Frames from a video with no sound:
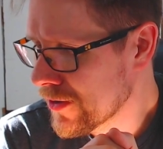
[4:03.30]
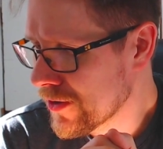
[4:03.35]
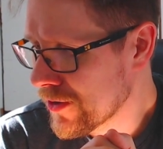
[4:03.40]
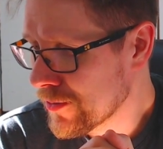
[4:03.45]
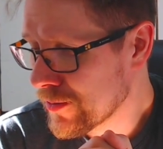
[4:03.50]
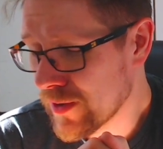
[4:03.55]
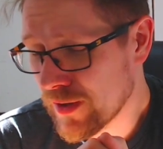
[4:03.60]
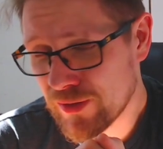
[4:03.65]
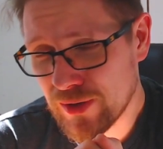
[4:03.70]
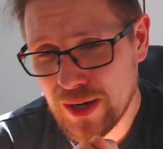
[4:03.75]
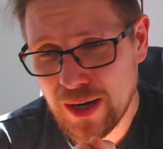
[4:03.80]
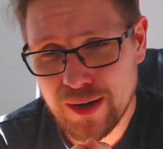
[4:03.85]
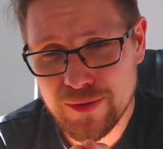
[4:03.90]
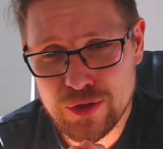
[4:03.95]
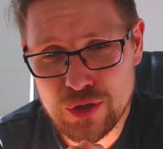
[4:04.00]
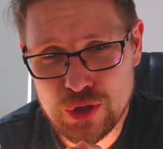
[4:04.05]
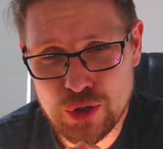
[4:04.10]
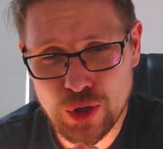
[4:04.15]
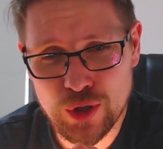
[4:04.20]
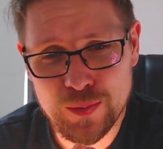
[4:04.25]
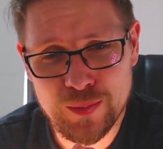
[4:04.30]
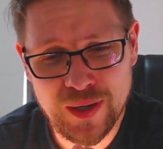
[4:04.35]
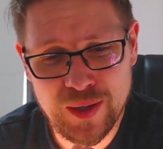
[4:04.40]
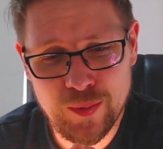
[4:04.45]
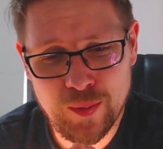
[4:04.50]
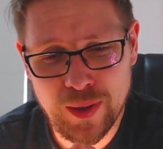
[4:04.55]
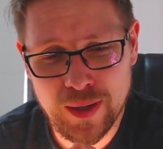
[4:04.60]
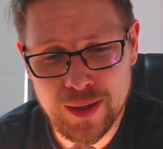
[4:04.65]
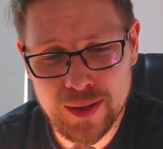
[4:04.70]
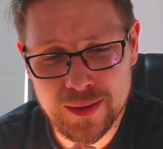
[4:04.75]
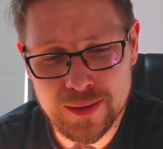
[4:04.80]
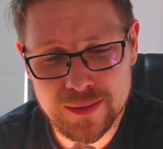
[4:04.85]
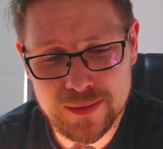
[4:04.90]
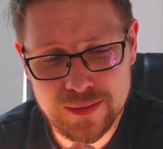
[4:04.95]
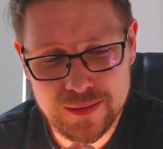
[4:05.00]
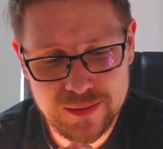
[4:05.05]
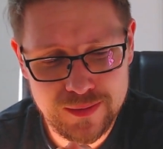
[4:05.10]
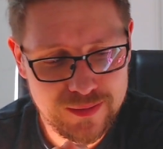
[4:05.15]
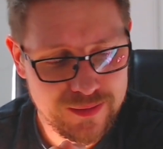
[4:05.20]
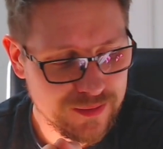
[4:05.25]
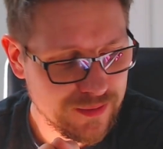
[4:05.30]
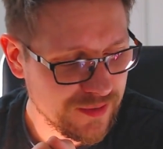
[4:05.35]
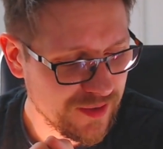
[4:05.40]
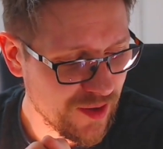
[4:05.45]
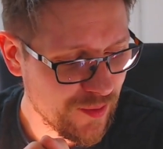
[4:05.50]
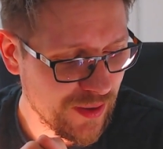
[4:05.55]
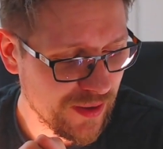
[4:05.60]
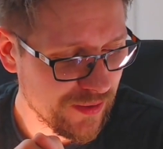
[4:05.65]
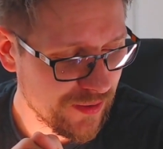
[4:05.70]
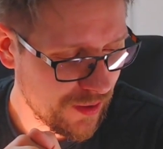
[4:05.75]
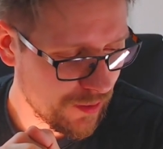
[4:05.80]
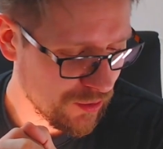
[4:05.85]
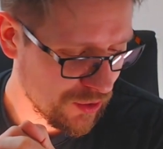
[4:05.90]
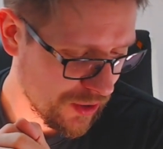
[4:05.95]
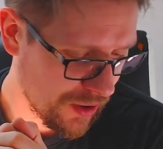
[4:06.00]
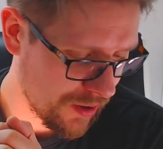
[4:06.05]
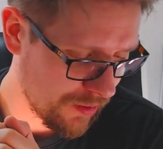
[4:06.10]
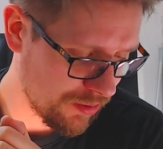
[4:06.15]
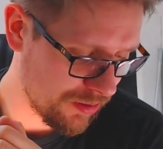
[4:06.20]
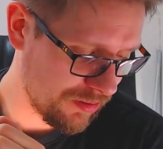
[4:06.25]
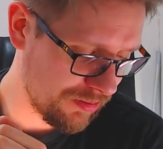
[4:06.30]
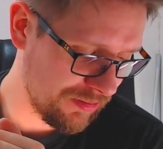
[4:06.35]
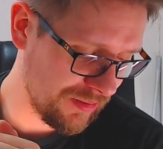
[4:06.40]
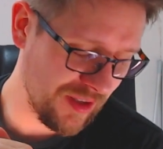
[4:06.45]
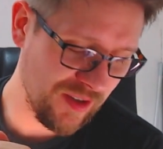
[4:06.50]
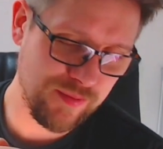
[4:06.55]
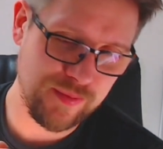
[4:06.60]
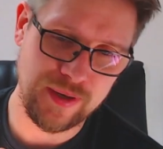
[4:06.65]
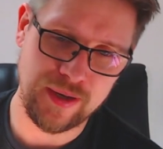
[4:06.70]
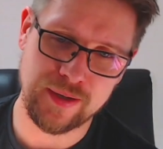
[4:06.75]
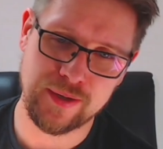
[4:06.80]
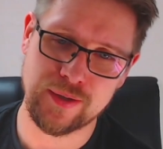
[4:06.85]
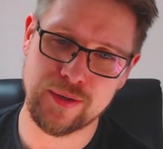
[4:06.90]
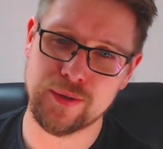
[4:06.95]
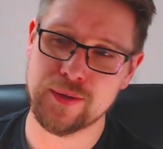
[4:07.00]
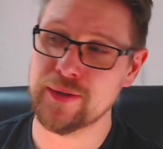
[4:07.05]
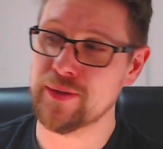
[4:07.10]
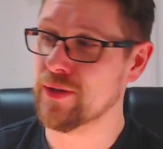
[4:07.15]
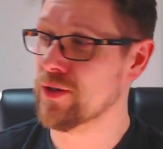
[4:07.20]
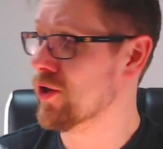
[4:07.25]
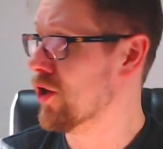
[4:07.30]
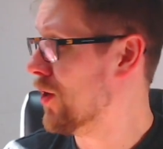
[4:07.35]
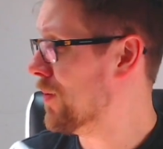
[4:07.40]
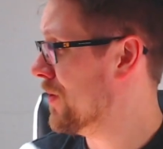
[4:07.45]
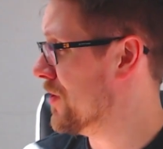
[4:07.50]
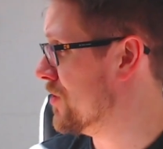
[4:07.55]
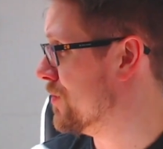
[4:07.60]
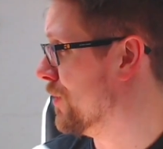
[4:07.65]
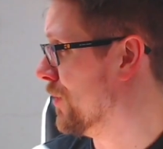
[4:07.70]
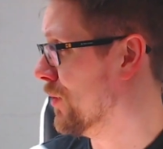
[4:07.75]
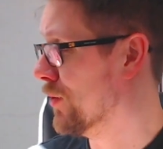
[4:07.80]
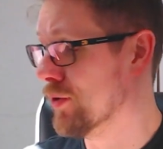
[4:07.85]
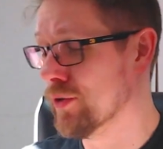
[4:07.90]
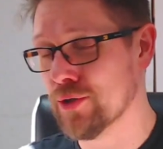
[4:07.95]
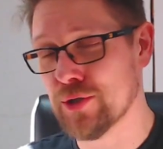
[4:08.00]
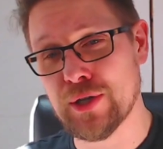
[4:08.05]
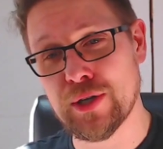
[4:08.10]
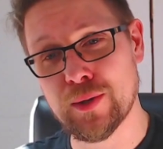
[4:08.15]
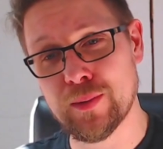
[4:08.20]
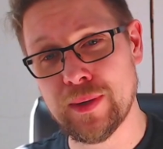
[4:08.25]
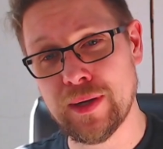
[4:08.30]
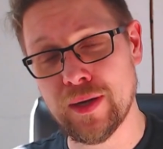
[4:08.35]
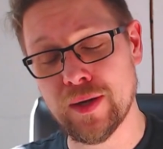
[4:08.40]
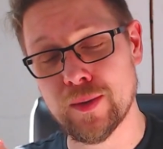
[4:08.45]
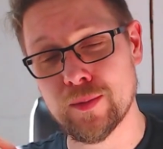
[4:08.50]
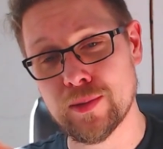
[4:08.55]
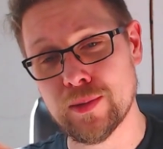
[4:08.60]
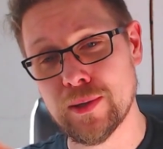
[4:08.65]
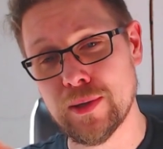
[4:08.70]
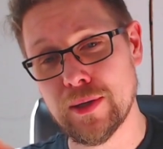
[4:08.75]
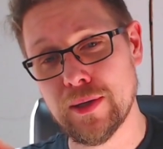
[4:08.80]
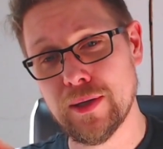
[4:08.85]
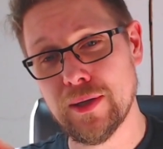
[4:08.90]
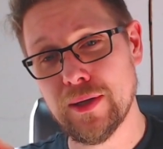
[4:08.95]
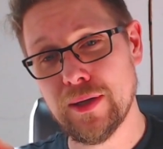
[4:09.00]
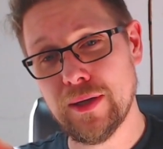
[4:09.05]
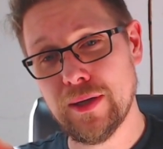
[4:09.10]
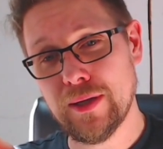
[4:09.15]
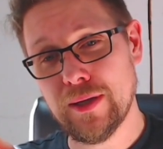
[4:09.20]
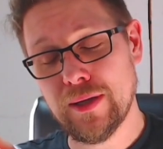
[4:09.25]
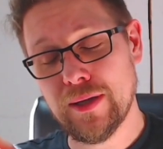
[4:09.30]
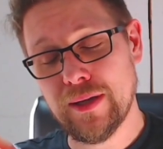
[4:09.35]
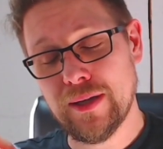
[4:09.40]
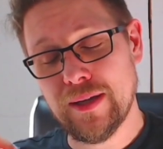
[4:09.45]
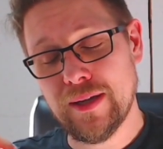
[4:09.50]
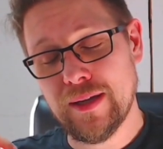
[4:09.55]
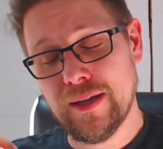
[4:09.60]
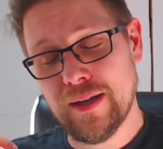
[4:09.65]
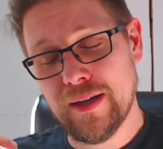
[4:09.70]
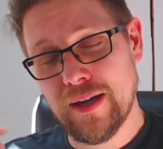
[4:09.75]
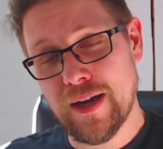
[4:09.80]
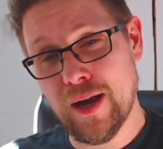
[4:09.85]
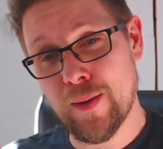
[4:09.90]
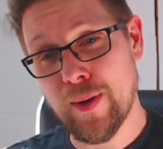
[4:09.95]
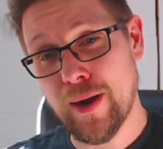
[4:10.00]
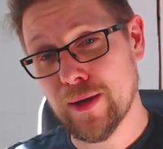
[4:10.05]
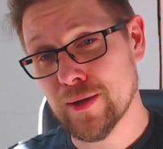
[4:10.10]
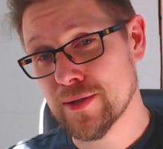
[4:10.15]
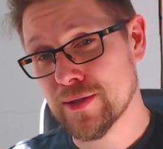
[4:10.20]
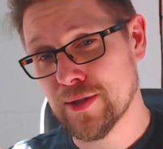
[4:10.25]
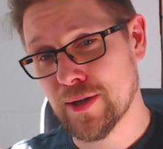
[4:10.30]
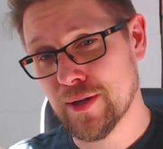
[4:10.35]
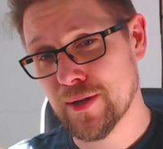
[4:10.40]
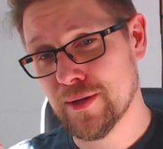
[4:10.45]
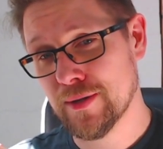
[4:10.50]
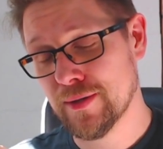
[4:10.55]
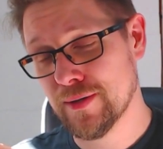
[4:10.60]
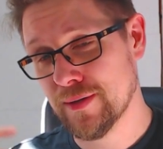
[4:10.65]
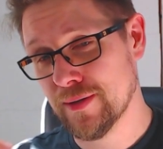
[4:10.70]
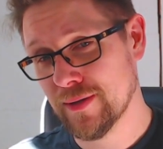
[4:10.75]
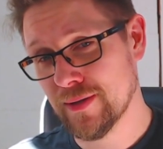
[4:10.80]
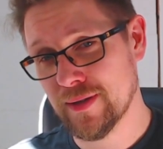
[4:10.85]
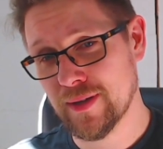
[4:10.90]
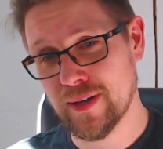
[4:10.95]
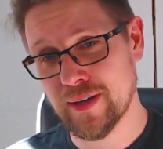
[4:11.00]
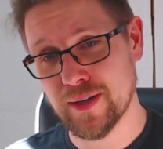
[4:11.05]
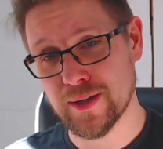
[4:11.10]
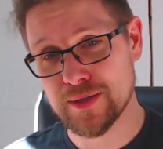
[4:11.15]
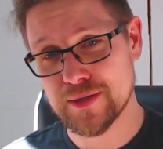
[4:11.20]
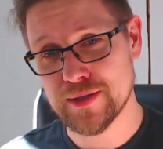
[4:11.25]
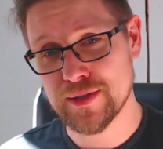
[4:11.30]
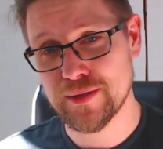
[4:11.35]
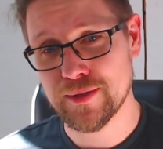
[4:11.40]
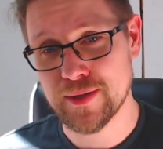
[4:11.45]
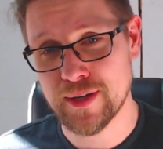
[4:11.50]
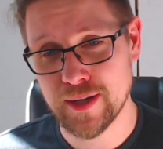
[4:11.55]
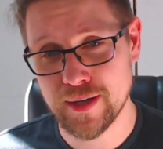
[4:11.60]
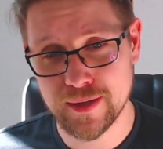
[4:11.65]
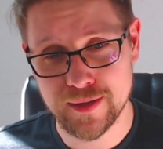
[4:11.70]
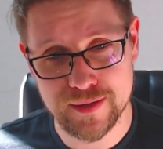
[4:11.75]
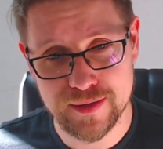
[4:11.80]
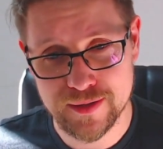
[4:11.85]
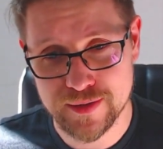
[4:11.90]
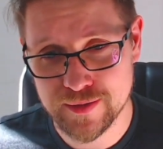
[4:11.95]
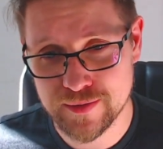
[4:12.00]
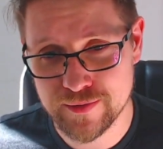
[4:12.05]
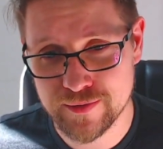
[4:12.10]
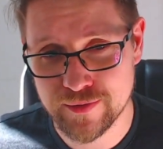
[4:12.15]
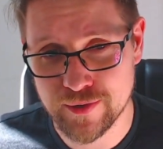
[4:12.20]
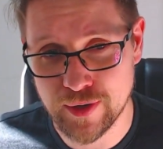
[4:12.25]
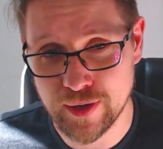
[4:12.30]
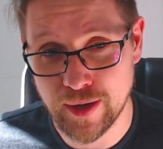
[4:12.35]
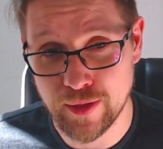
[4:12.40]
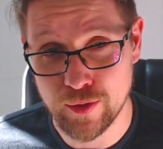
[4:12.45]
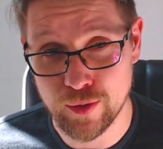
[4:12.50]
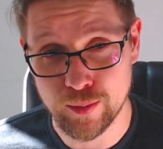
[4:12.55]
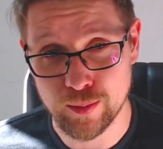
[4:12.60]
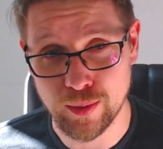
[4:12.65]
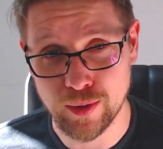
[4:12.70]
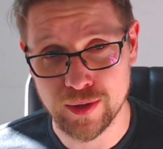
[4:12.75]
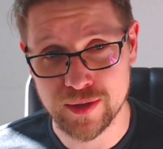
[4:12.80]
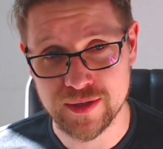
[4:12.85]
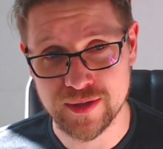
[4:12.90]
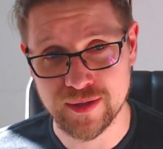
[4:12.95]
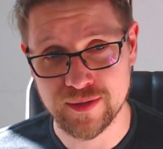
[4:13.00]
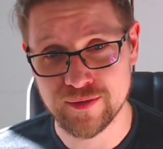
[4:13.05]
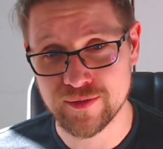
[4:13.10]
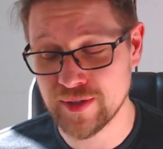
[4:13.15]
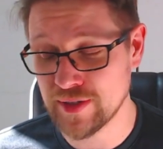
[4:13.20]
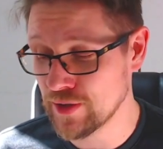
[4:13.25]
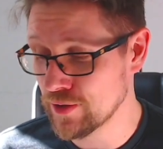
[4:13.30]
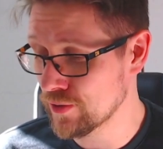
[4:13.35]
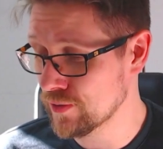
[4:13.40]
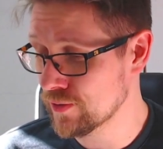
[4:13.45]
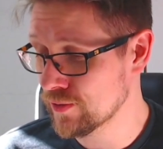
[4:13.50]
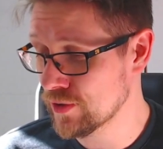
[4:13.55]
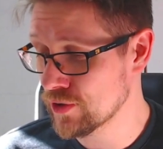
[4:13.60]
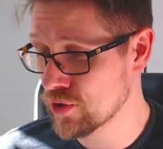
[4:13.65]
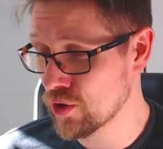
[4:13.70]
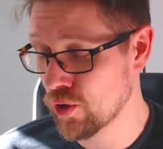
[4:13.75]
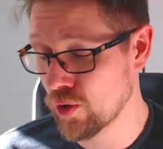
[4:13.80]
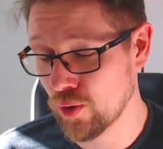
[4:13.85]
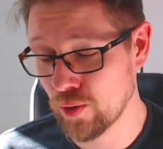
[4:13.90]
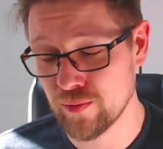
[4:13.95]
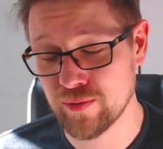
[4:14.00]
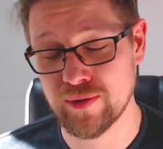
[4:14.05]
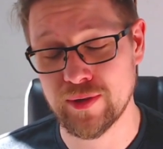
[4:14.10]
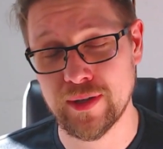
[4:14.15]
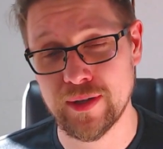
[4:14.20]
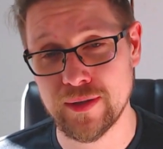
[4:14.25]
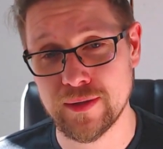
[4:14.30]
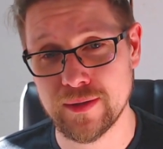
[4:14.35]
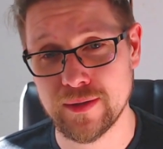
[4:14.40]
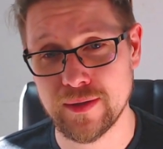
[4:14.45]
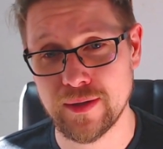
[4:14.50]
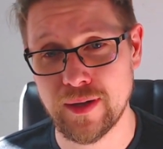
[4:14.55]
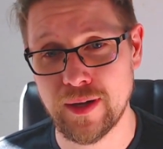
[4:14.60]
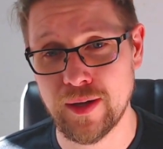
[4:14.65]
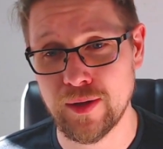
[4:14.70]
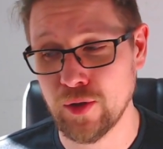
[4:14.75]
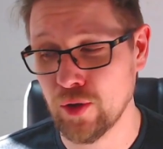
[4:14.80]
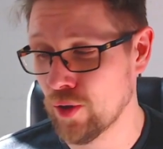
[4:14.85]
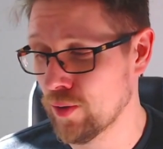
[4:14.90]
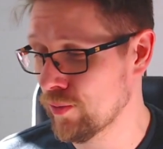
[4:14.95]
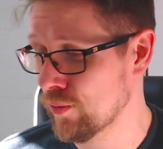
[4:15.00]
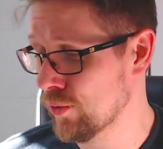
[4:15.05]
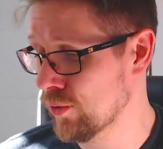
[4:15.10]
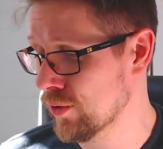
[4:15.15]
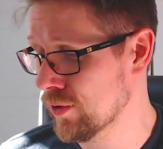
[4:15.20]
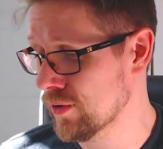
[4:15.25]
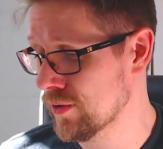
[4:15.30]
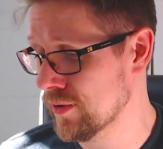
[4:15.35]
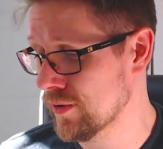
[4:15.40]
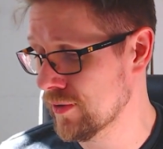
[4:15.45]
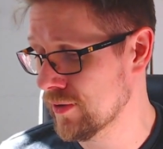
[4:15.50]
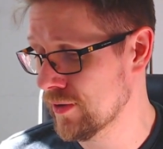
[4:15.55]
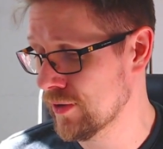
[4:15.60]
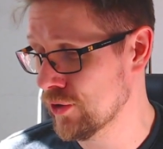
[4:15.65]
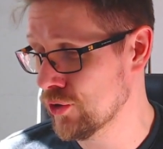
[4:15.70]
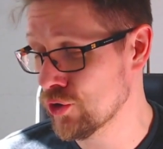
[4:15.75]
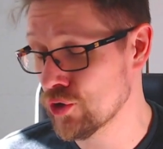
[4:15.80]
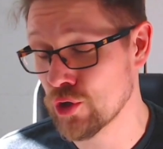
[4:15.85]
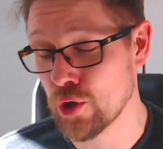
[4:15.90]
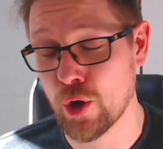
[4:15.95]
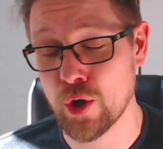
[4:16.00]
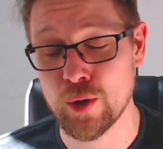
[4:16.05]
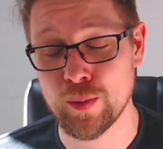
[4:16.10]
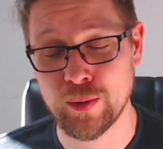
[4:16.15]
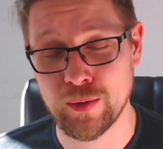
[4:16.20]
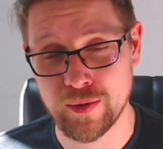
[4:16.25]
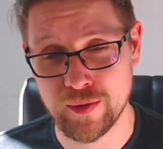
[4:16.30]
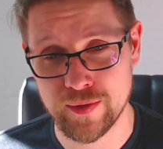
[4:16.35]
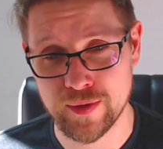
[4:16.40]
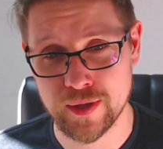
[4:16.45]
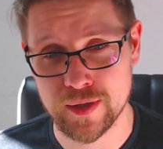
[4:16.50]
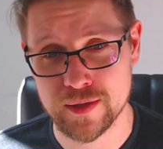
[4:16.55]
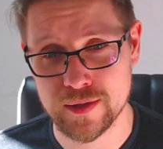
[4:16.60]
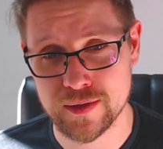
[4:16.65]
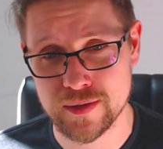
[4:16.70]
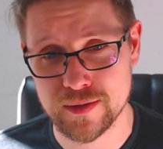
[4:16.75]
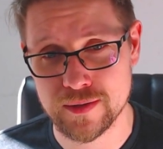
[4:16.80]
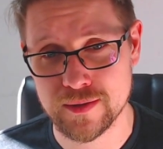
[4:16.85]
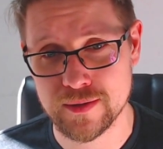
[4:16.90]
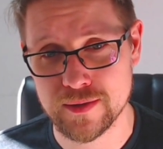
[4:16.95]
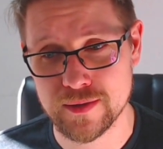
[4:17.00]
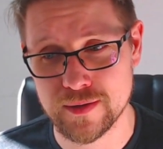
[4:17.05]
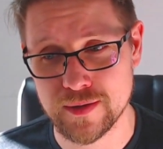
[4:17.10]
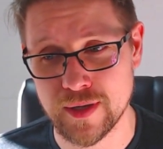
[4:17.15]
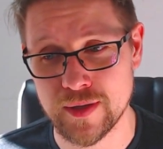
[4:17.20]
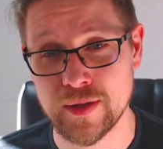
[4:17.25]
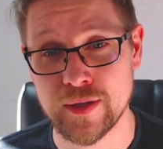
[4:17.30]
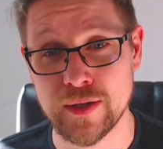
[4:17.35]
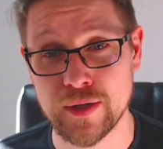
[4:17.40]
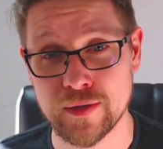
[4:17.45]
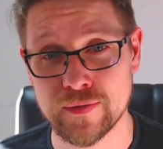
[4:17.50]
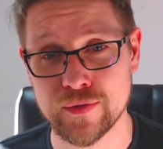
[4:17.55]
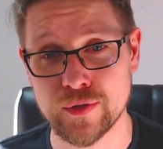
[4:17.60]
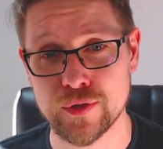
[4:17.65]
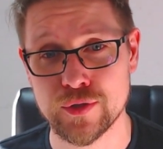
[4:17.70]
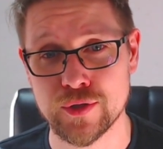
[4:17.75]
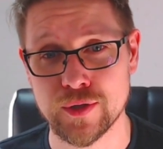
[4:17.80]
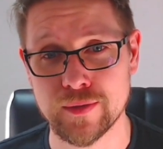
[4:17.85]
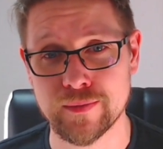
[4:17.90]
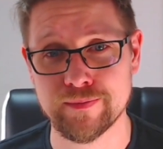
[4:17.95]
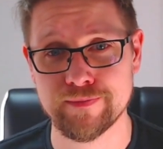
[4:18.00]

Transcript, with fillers: but if you have enjoyed my pain, give me a thumbs up, leave me a note in the comments below to cheer me up. I'm Alistair, and I'll see you guys for another unboxing video that's hopefully a lot more enjoyable than this in the near future.